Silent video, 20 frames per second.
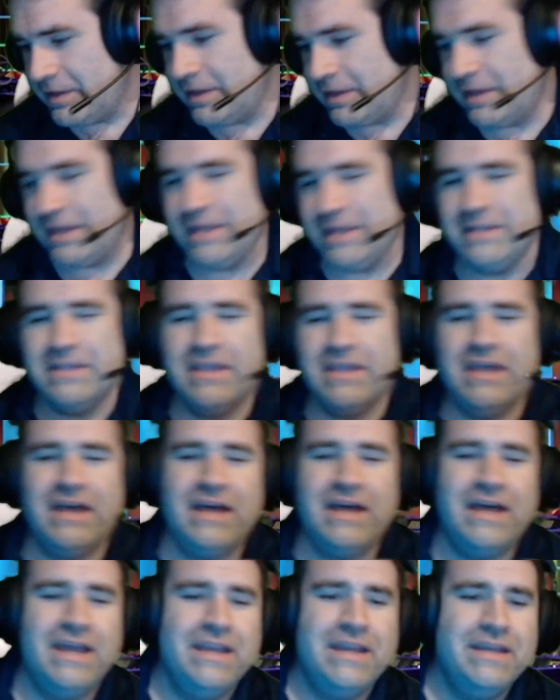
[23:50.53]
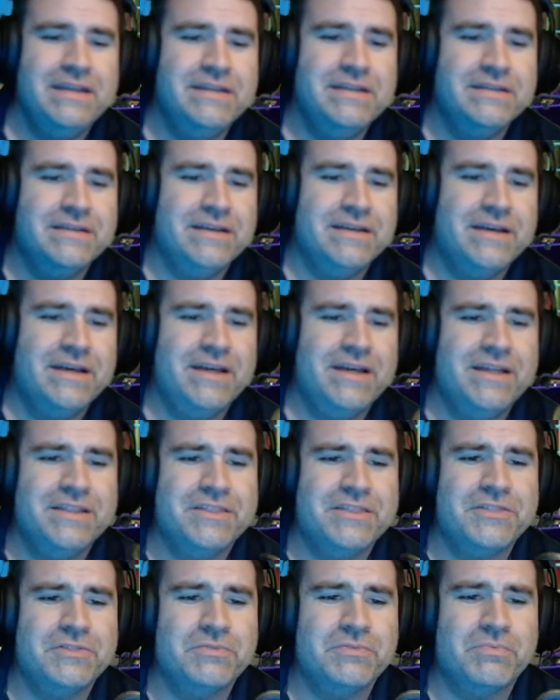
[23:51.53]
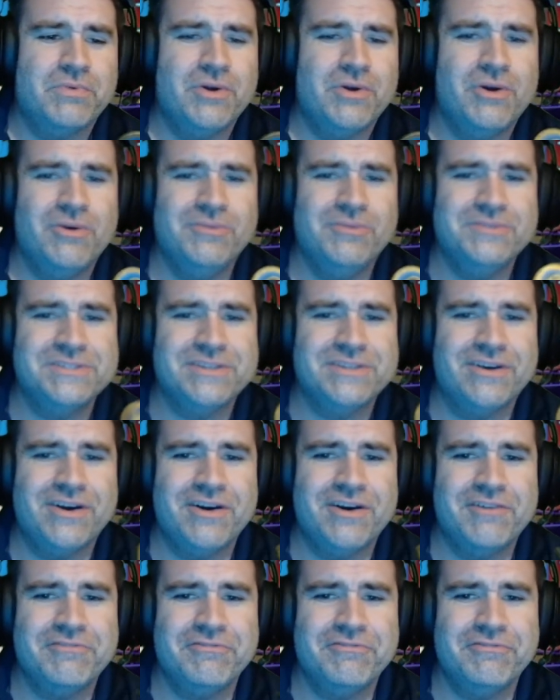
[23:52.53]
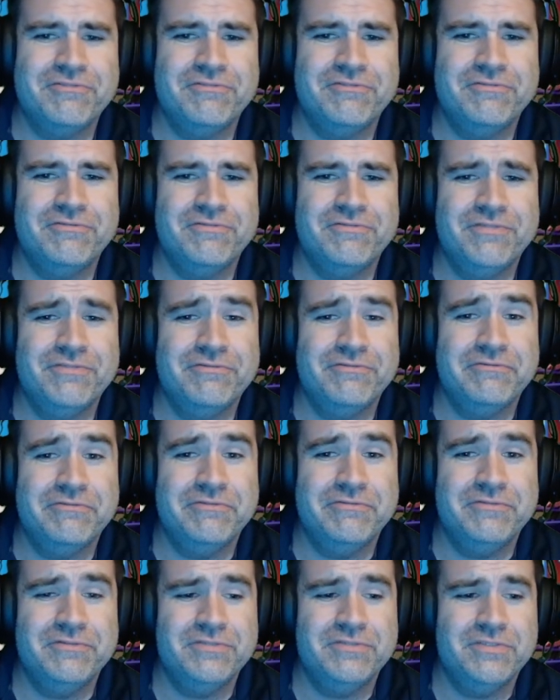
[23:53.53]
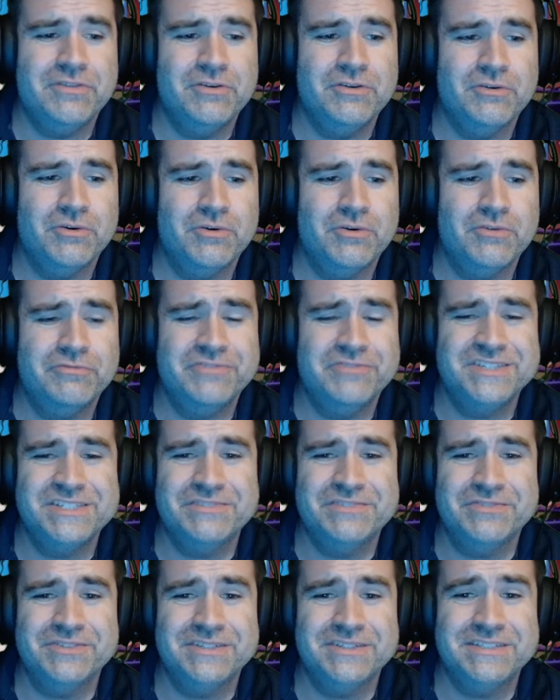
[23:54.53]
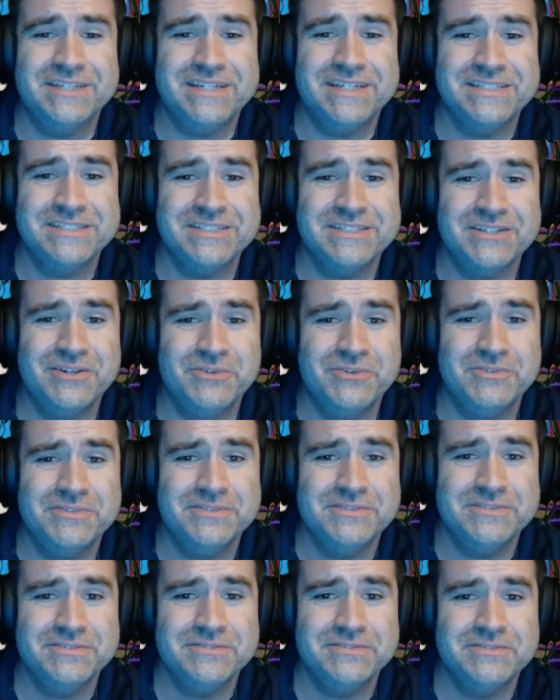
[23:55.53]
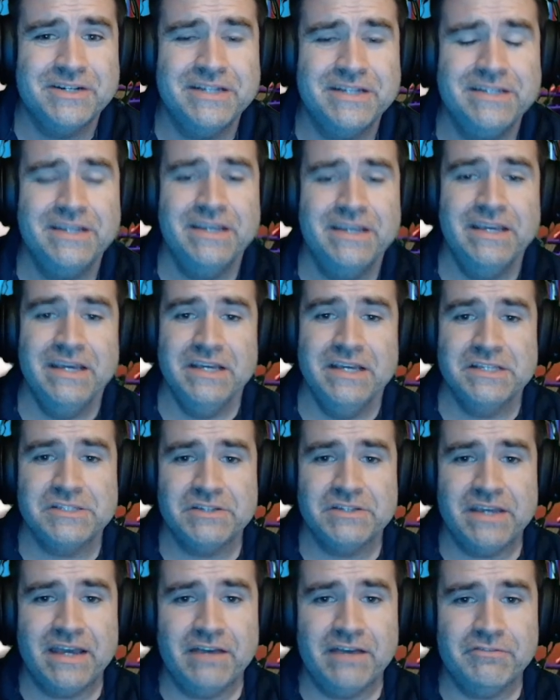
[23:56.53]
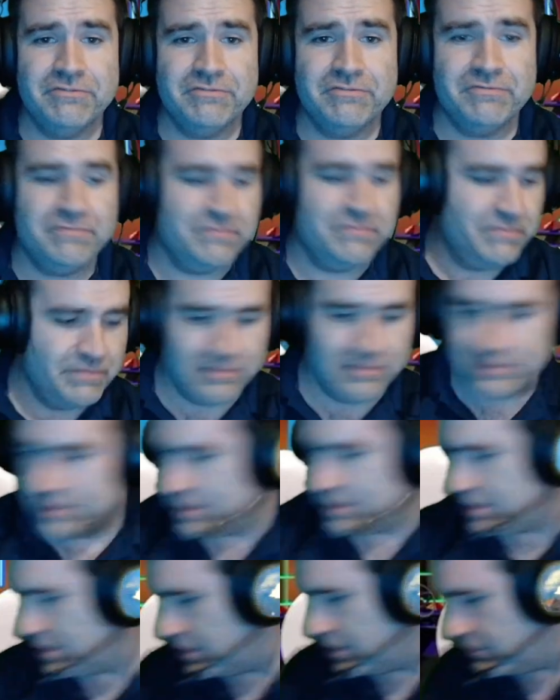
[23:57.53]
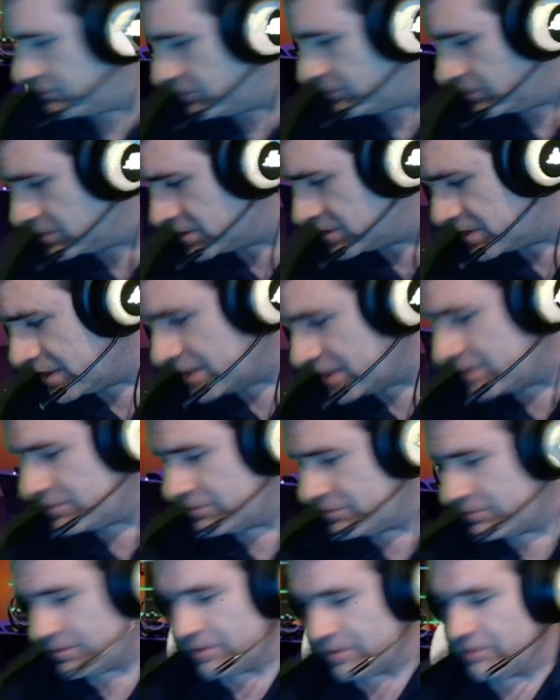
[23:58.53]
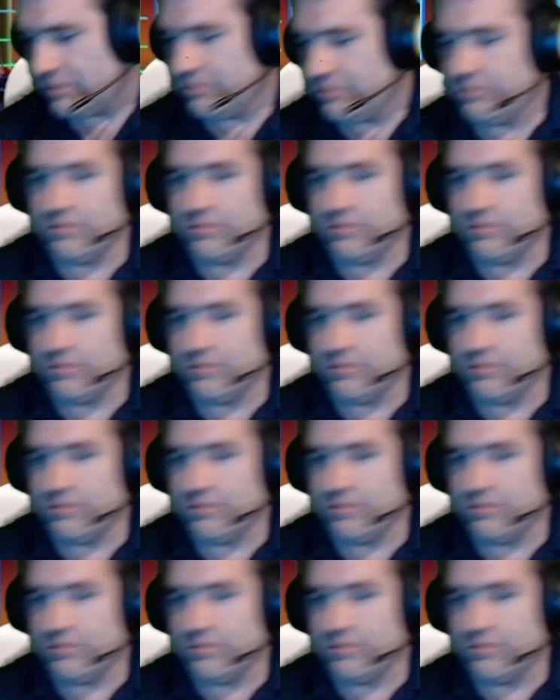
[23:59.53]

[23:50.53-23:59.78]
It kind of throws off your whole fistful of dice, though, right? So you have a full set of